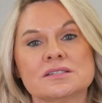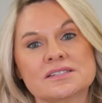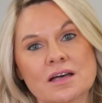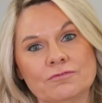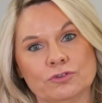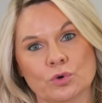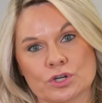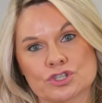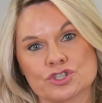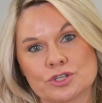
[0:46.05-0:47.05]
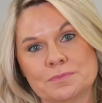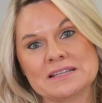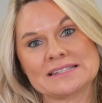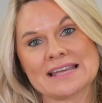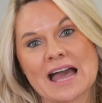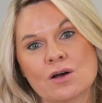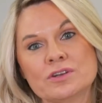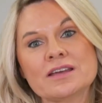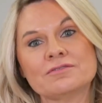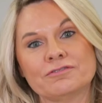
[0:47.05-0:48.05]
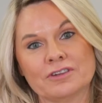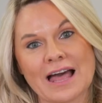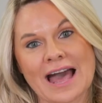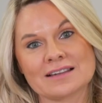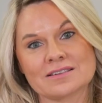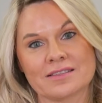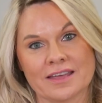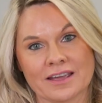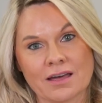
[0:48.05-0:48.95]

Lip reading: Subfloors should be sound and flat, then